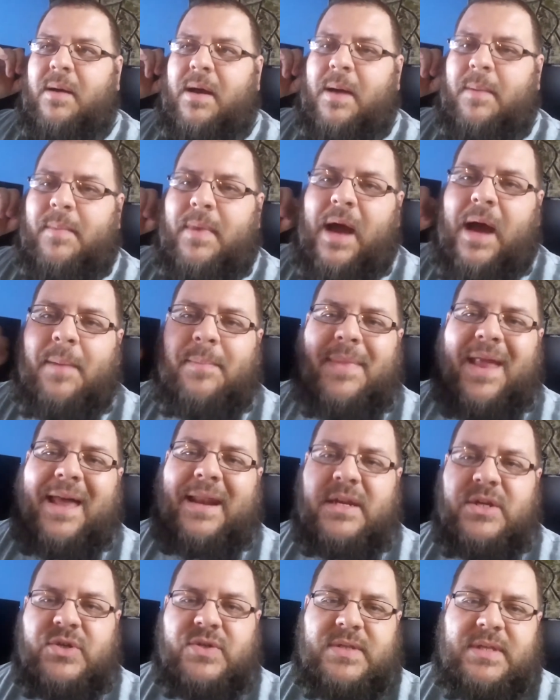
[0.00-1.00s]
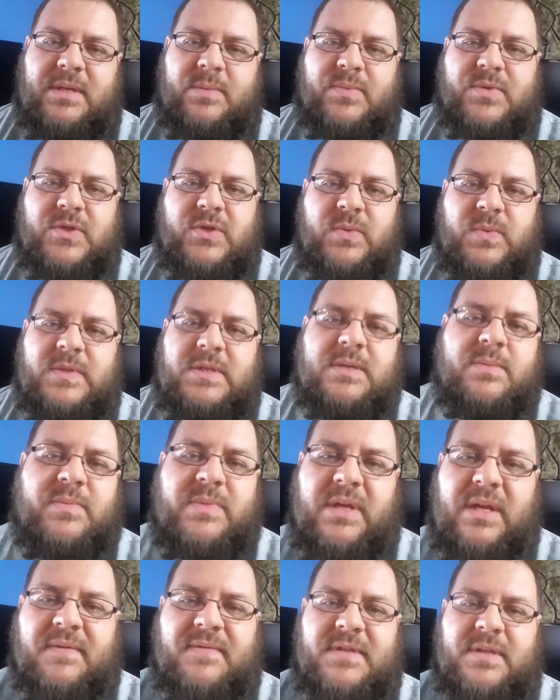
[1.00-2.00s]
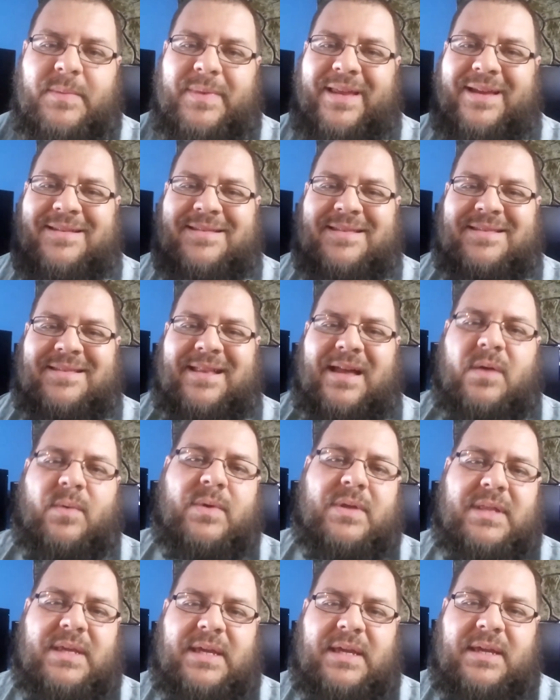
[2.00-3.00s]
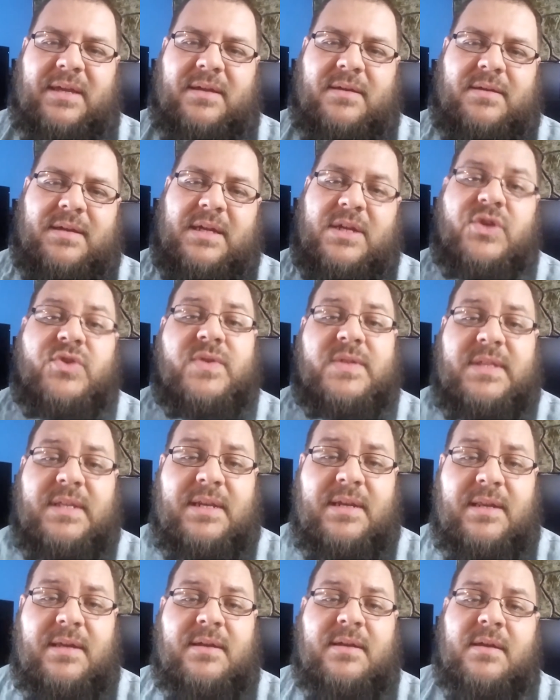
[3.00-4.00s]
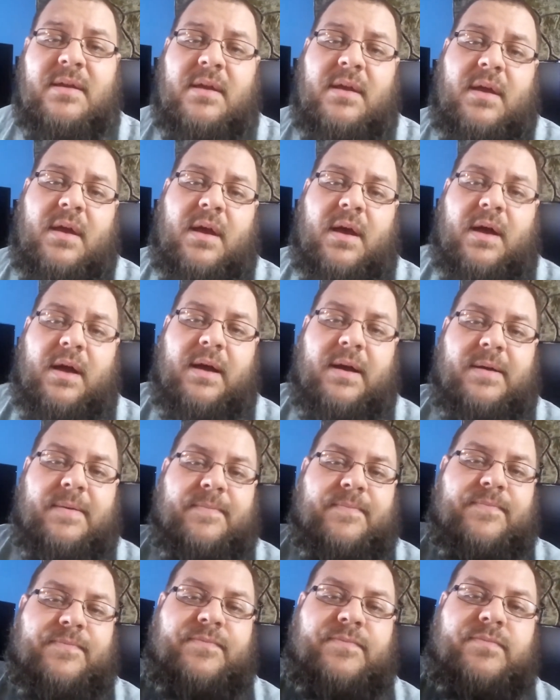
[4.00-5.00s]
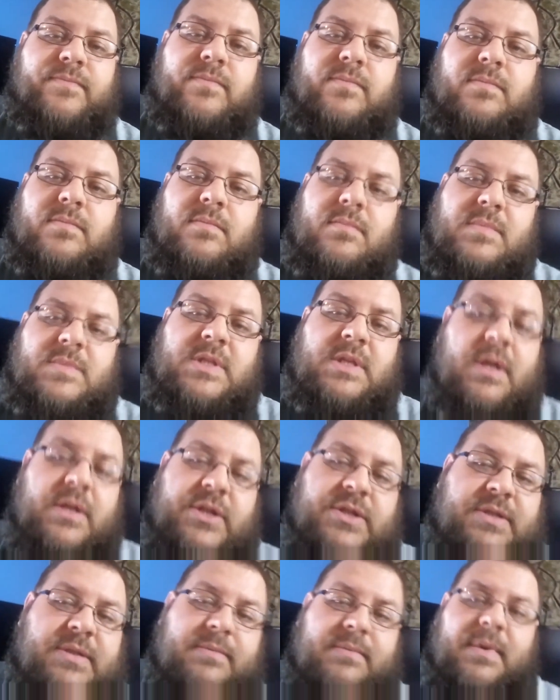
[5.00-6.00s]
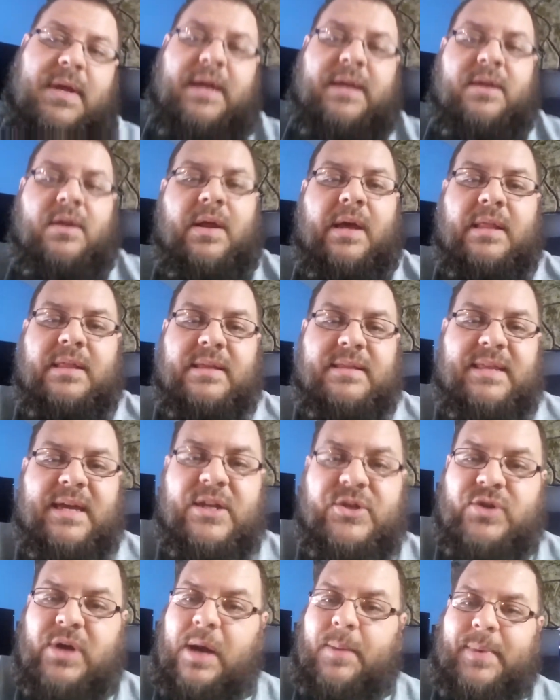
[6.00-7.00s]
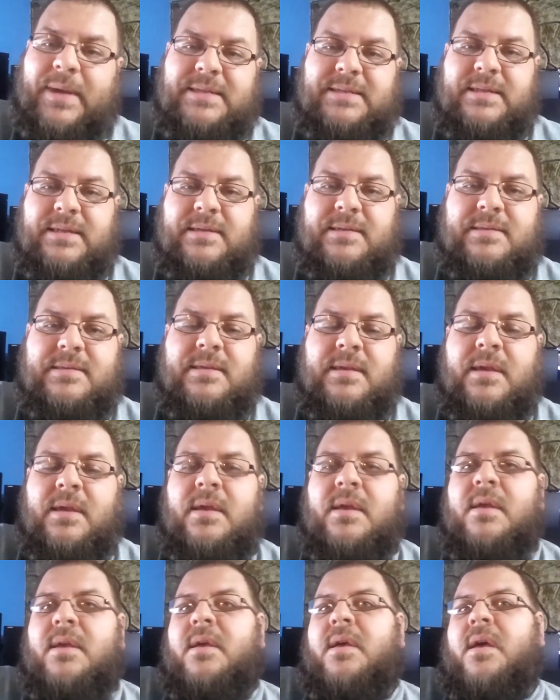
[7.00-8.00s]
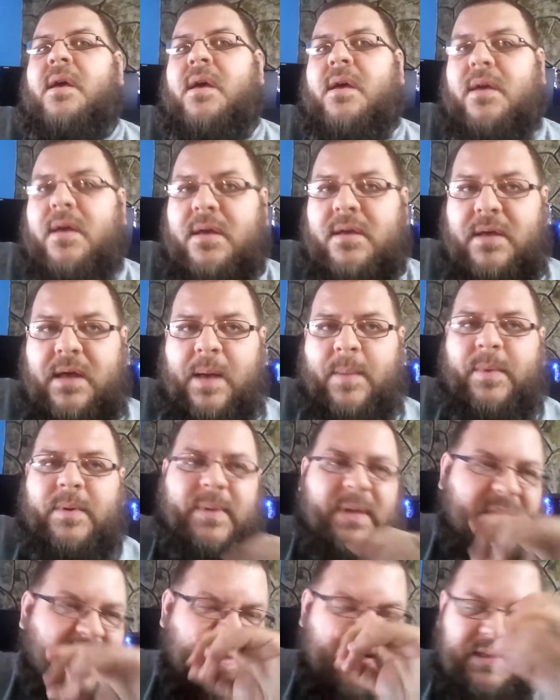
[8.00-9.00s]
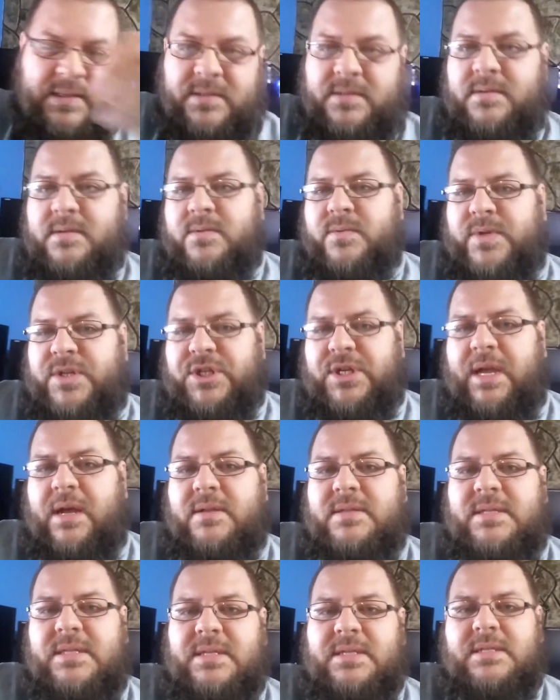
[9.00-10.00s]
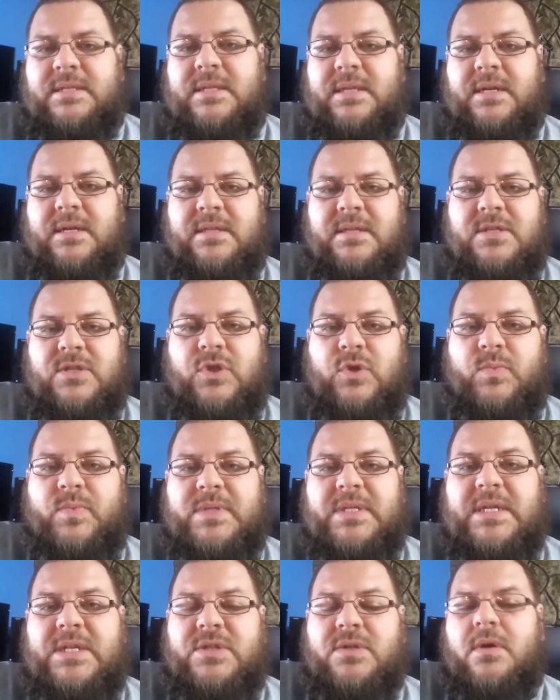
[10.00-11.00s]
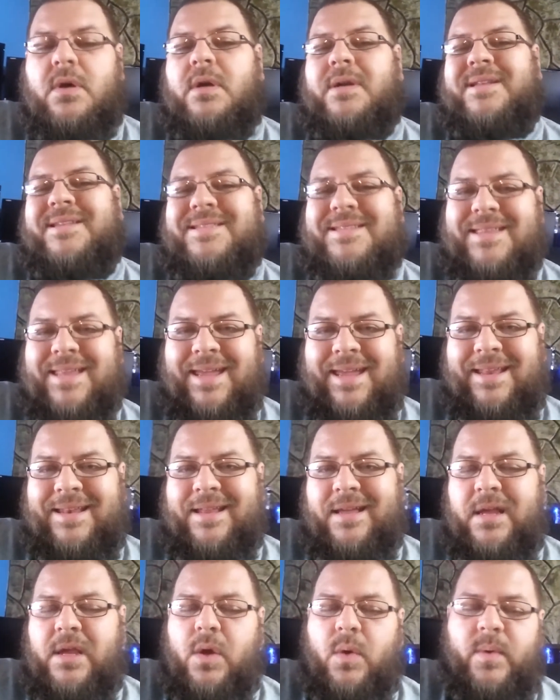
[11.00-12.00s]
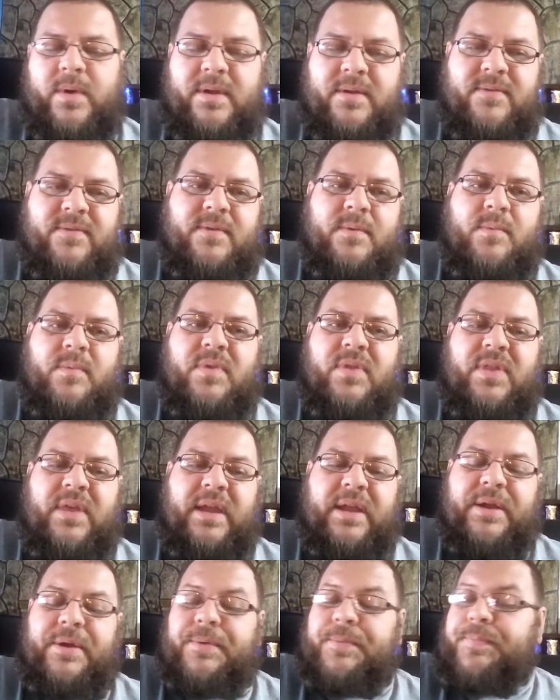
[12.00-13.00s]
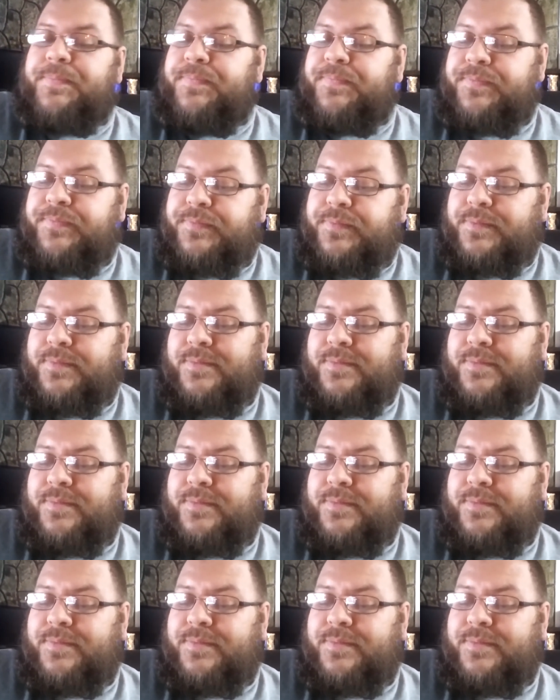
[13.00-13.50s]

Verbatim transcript: I, am I'm, I'm not interested in pursuing something if somebody else is not really interested in it. Um, so I just, I, you know, I let that drop as it is. I'm going to be reaching out to this uh, this new potential artist and going from there.